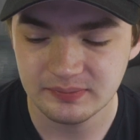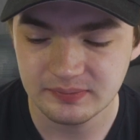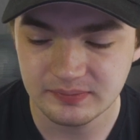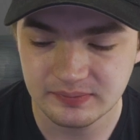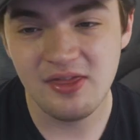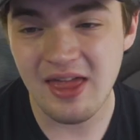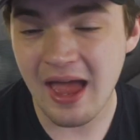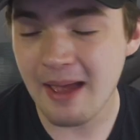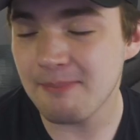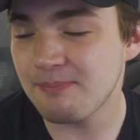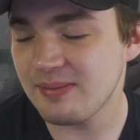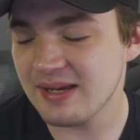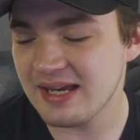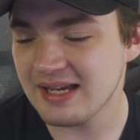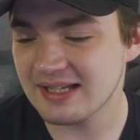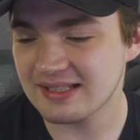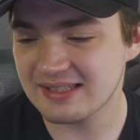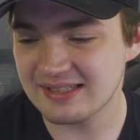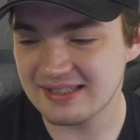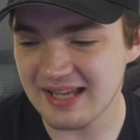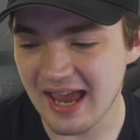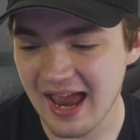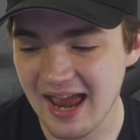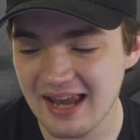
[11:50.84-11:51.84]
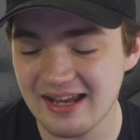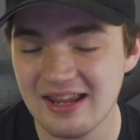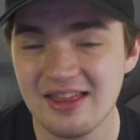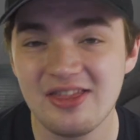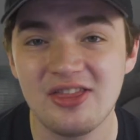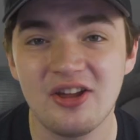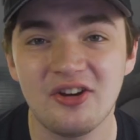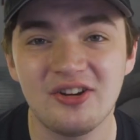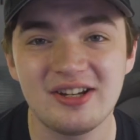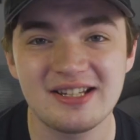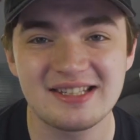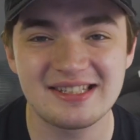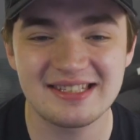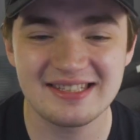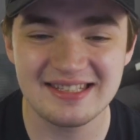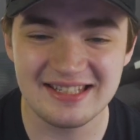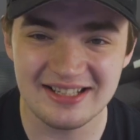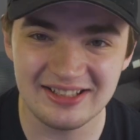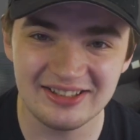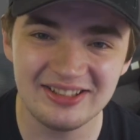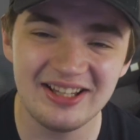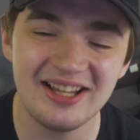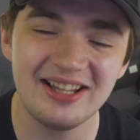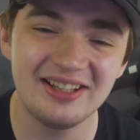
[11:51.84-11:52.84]
That being said, there is
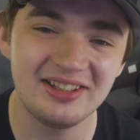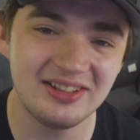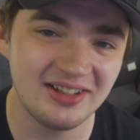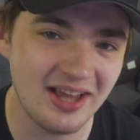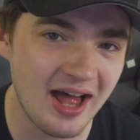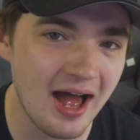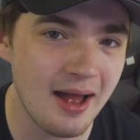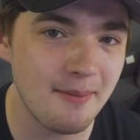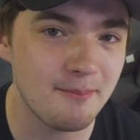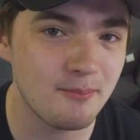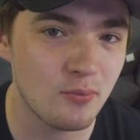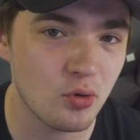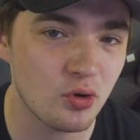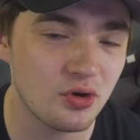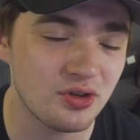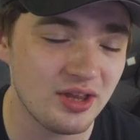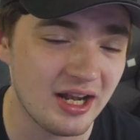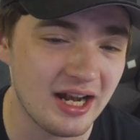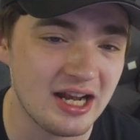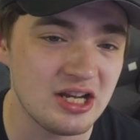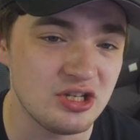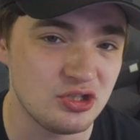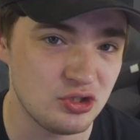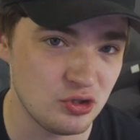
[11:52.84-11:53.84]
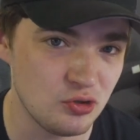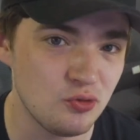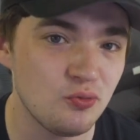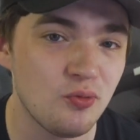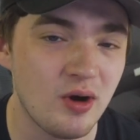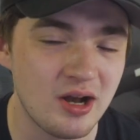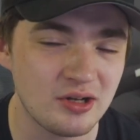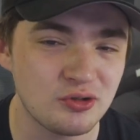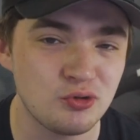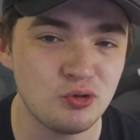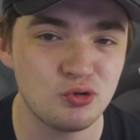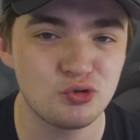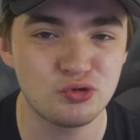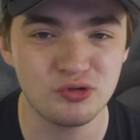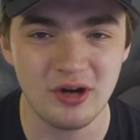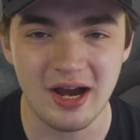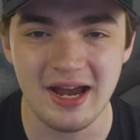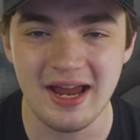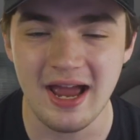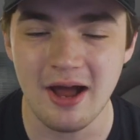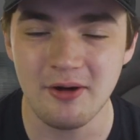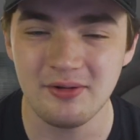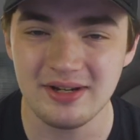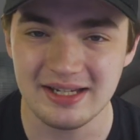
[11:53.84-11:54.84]
still a lot more that I do want to
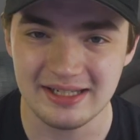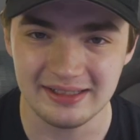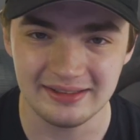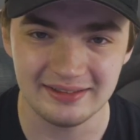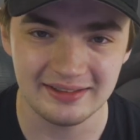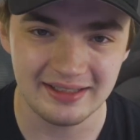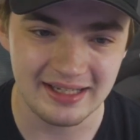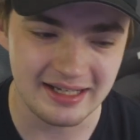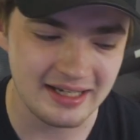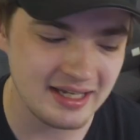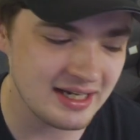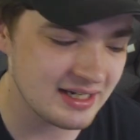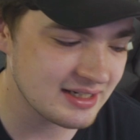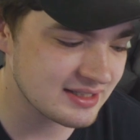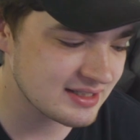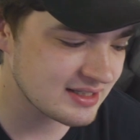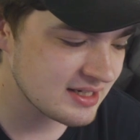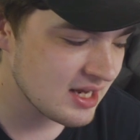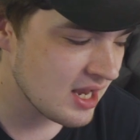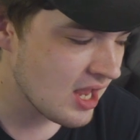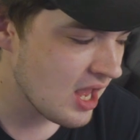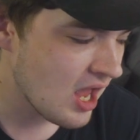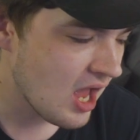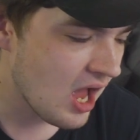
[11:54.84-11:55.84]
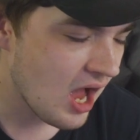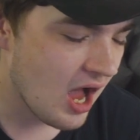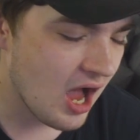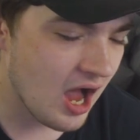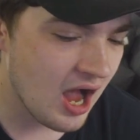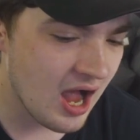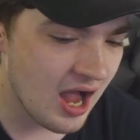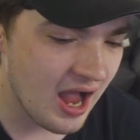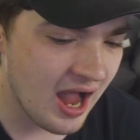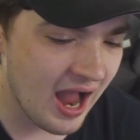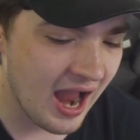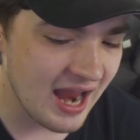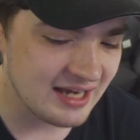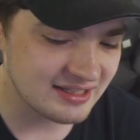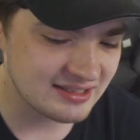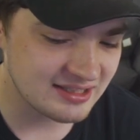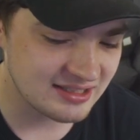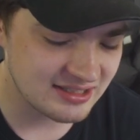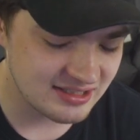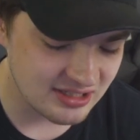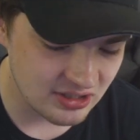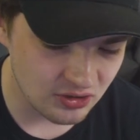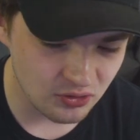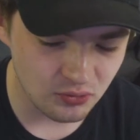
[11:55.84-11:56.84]
try out in Linux. I
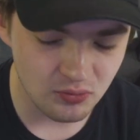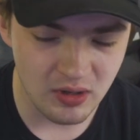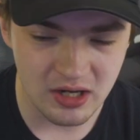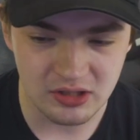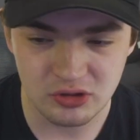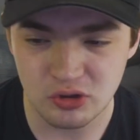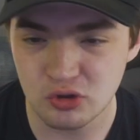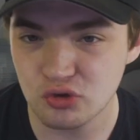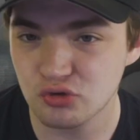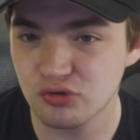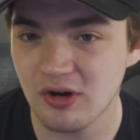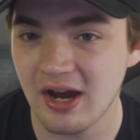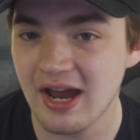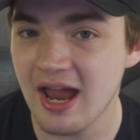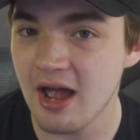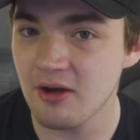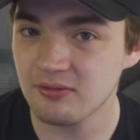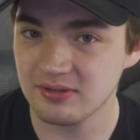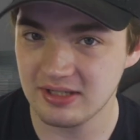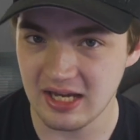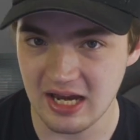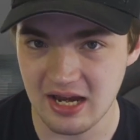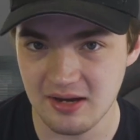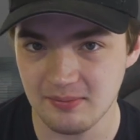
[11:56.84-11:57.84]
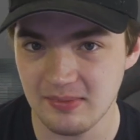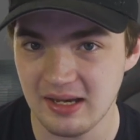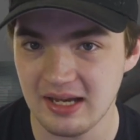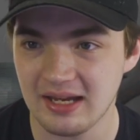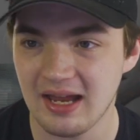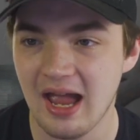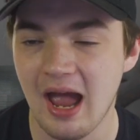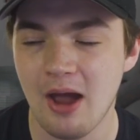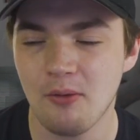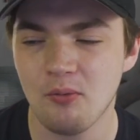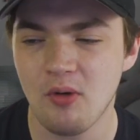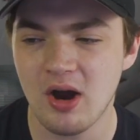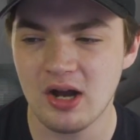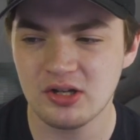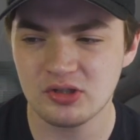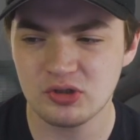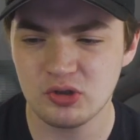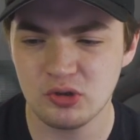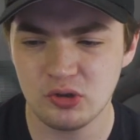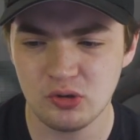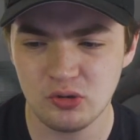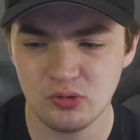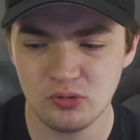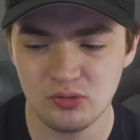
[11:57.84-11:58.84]
still want to try out gaming. I want
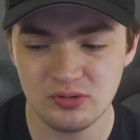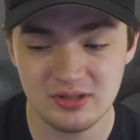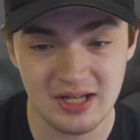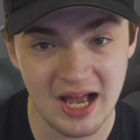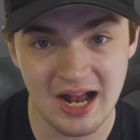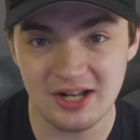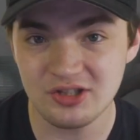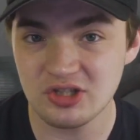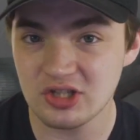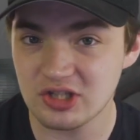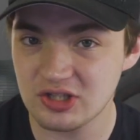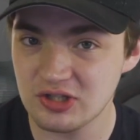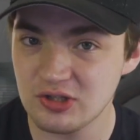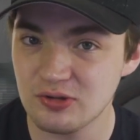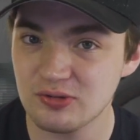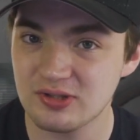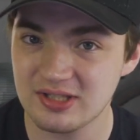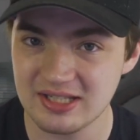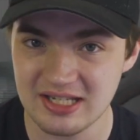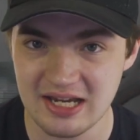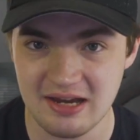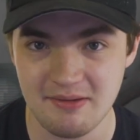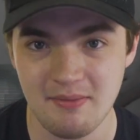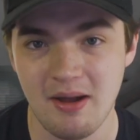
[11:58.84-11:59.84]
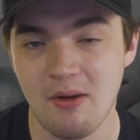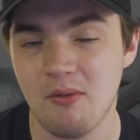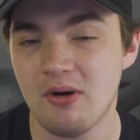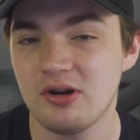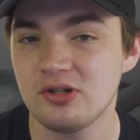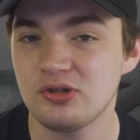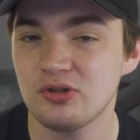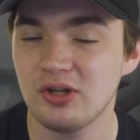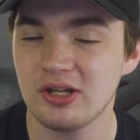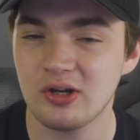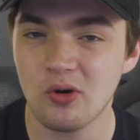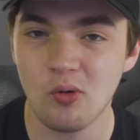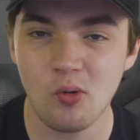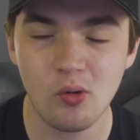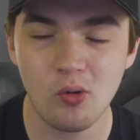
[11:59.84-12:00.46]
to not just do Steam, I want to do, like,